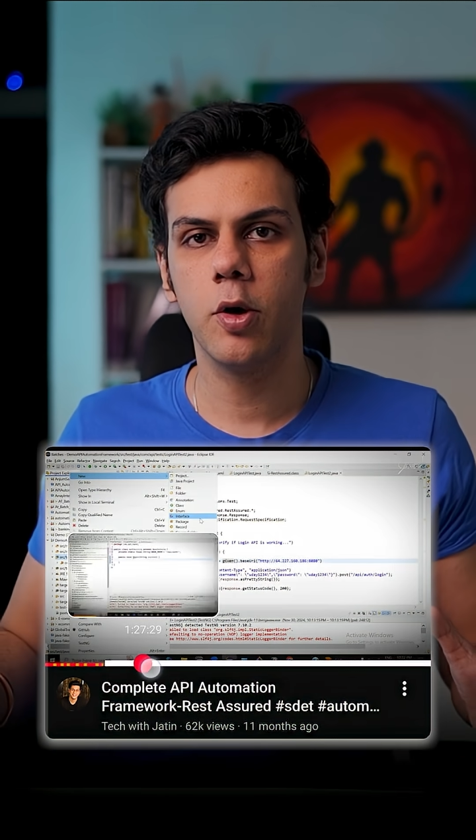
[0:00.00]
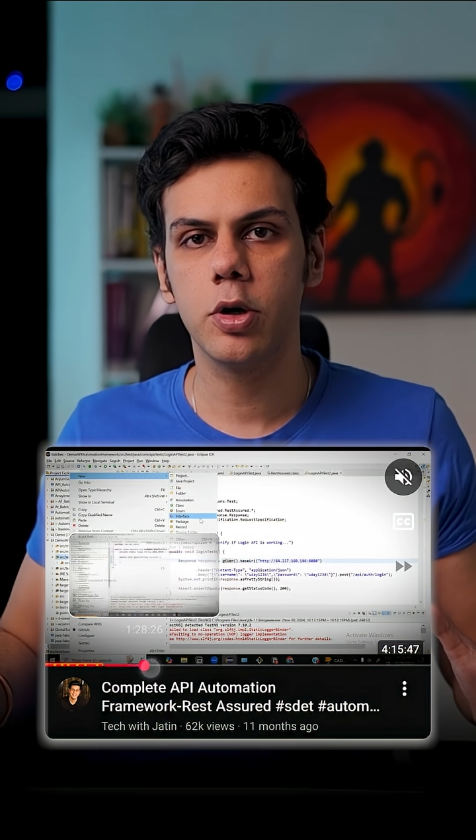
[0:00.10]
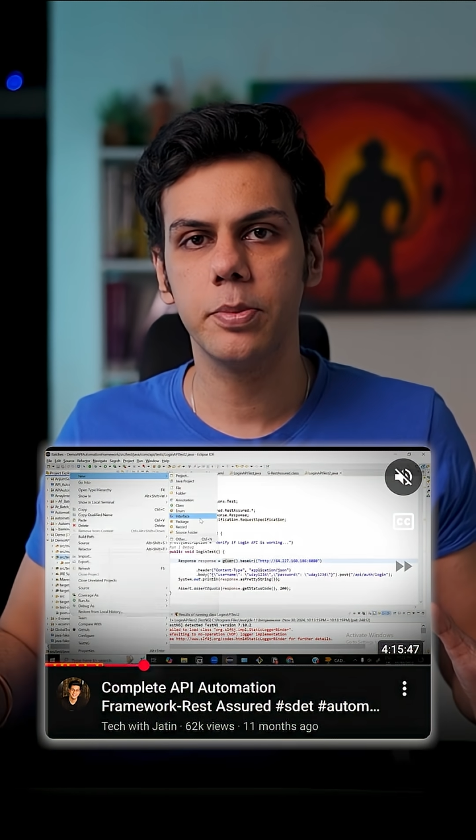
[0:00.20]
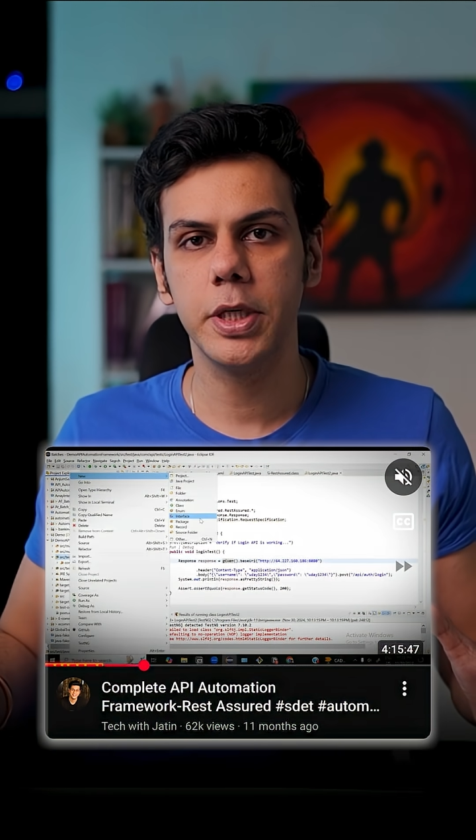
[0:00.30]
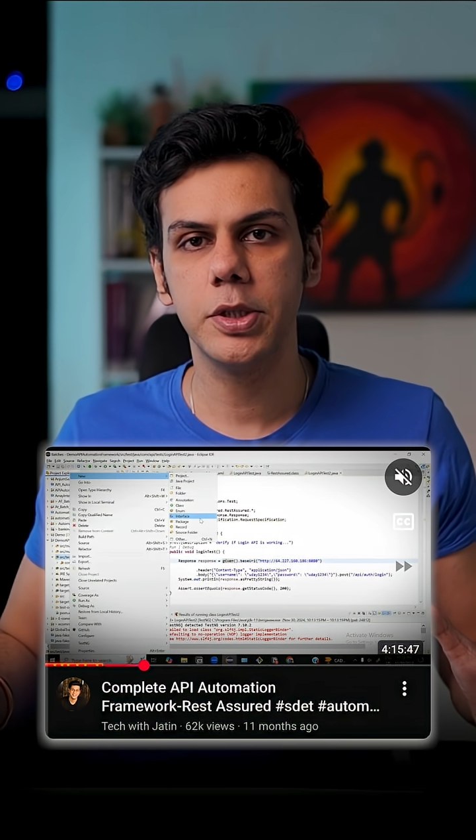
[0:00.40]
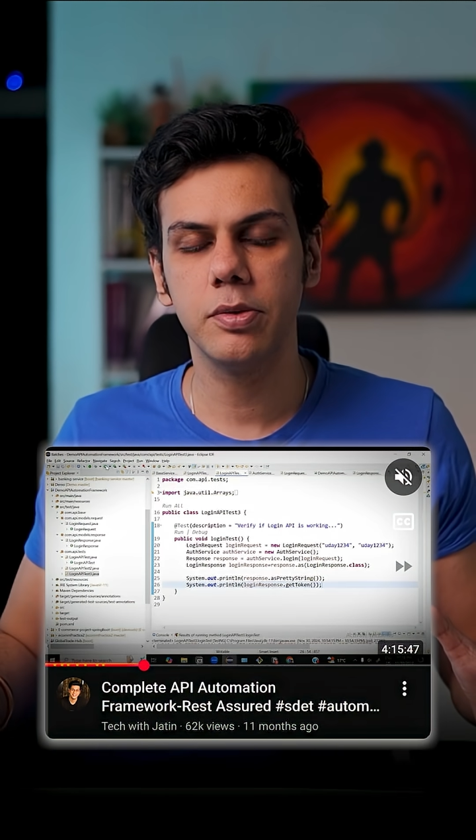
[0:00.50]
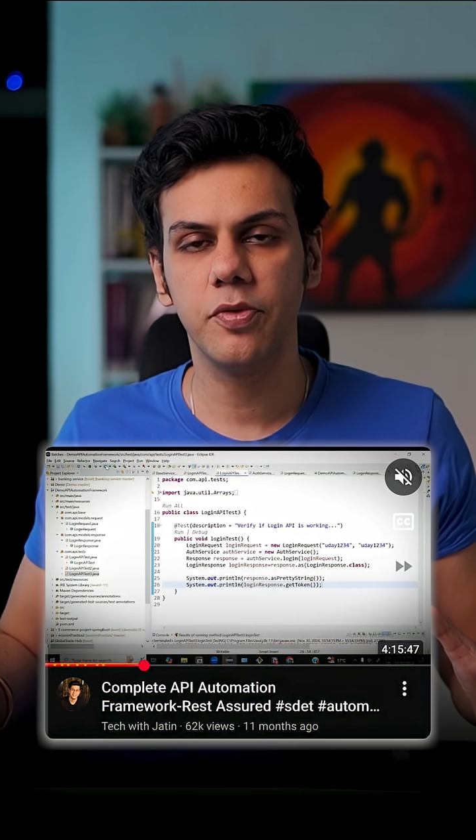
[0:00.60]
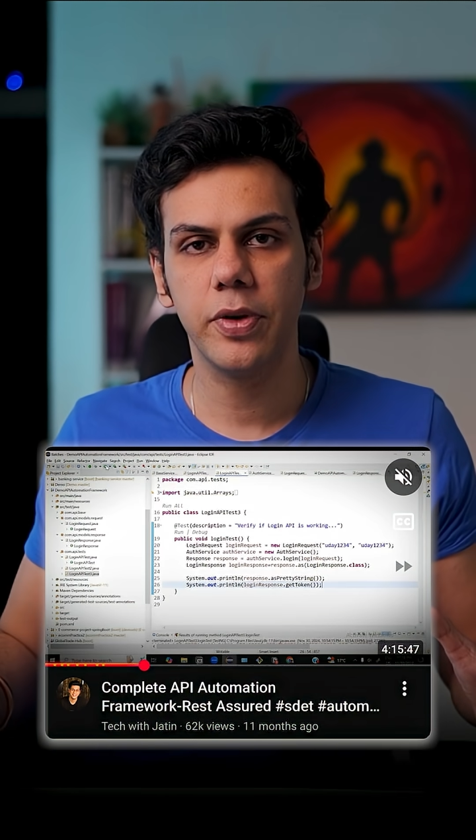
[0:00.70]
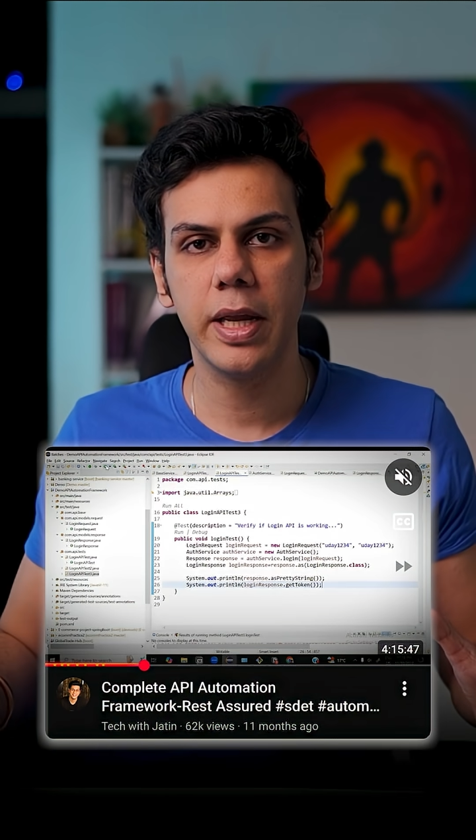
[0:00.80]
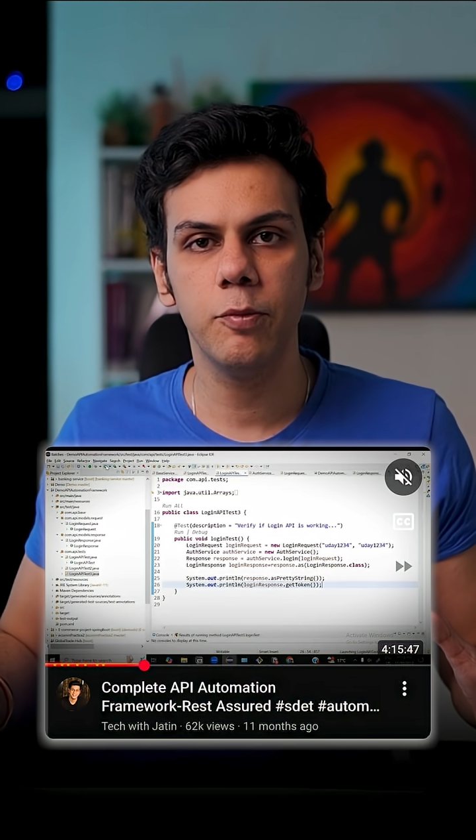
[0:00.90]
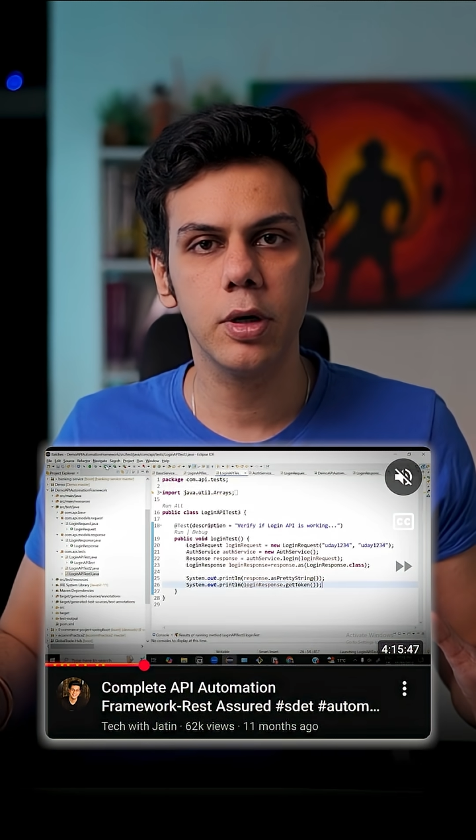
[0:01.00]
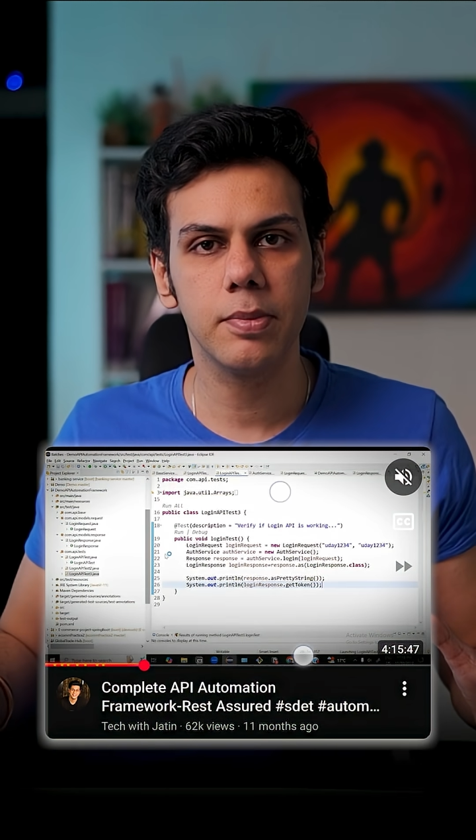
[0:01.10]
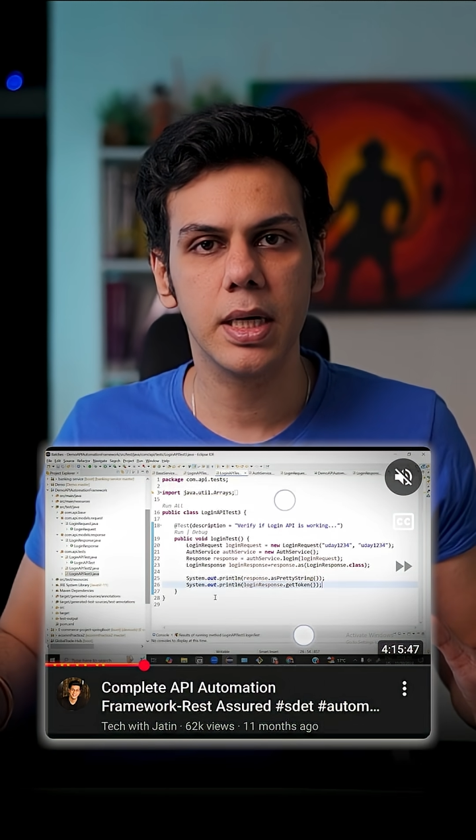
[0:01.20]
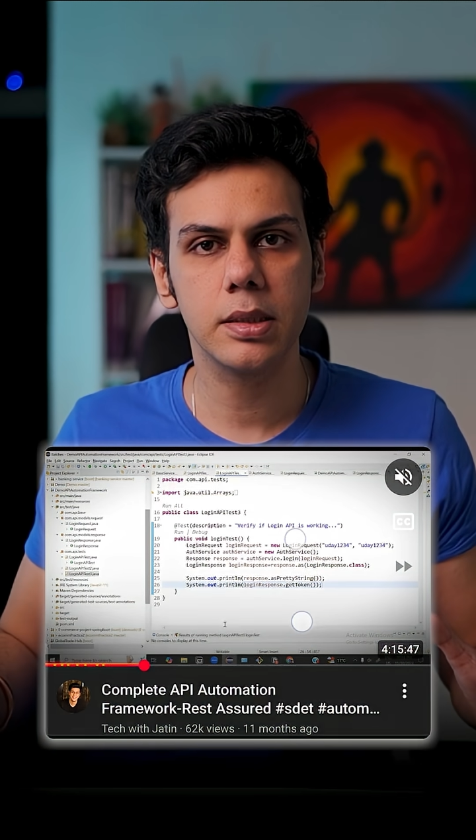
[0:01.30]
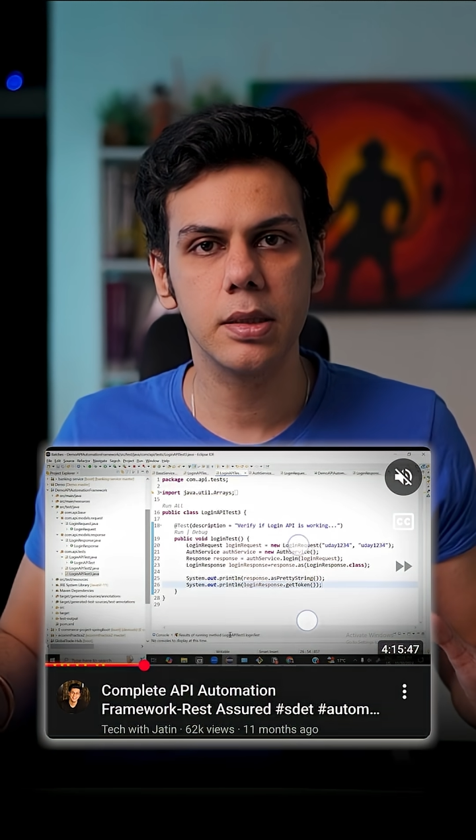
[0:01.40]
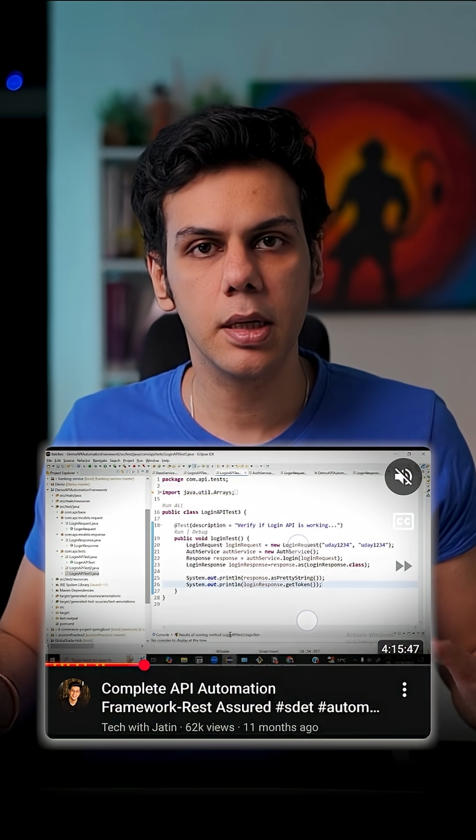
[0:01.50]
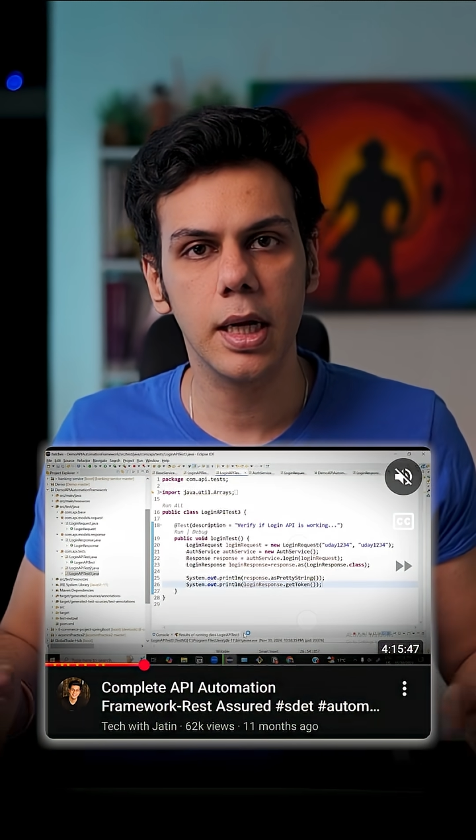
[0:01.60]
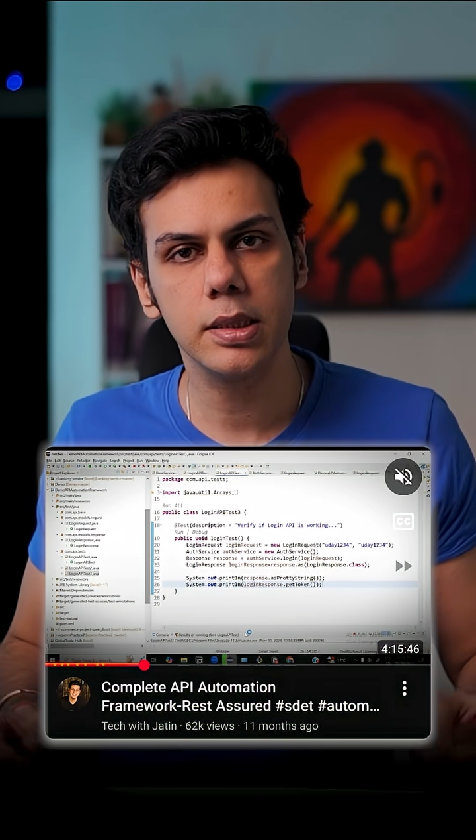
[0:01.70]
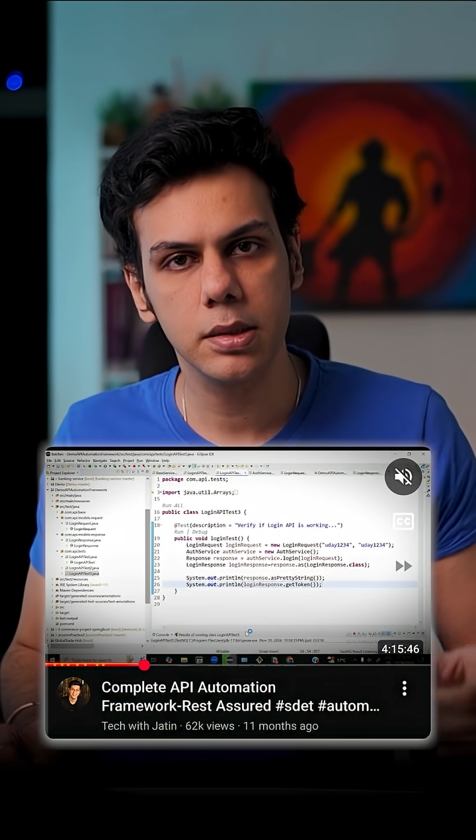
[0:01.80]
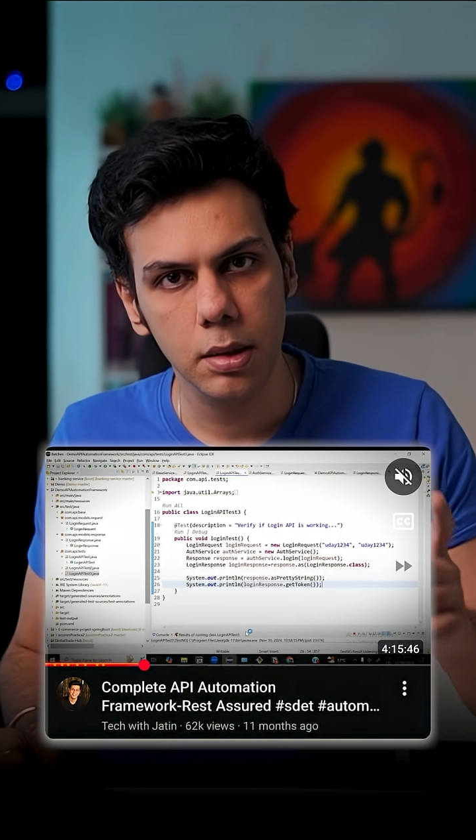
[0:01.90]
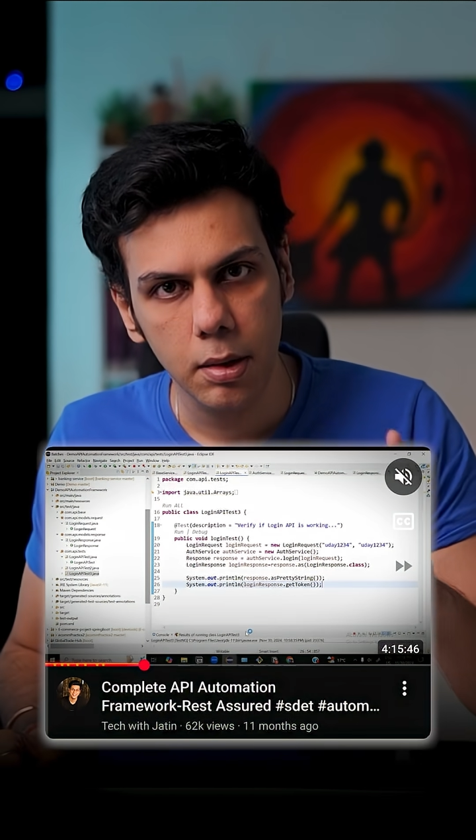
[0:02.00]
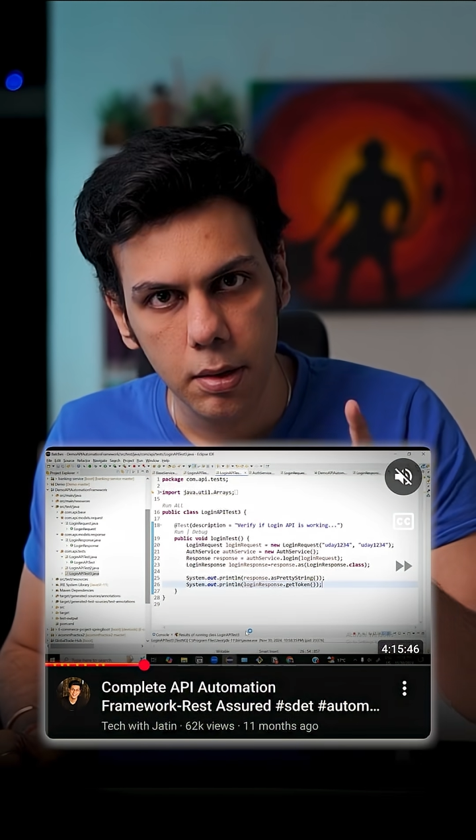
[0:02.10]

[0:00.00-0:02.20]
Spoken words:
automation framework masterclass.